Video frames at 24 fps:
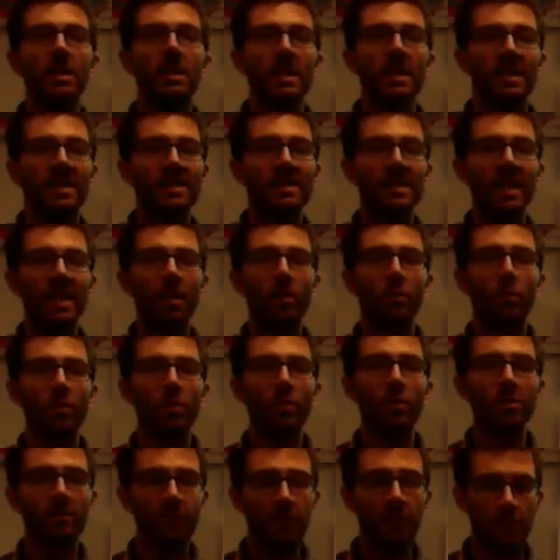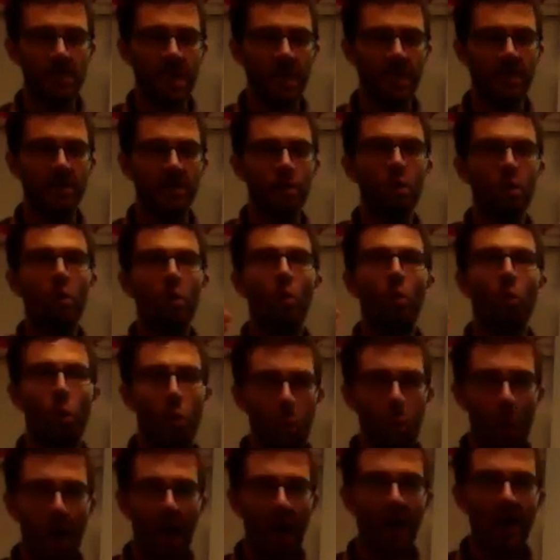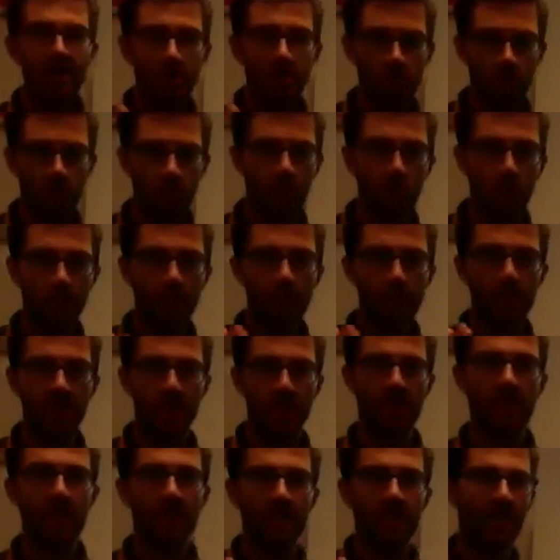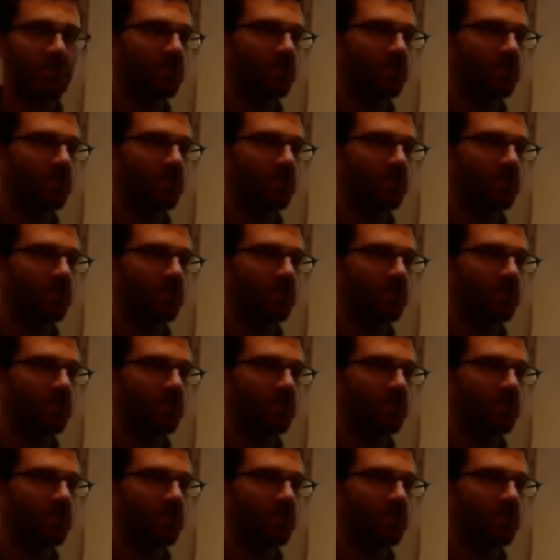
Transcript: Instead, we should focus on is why do humans eat ice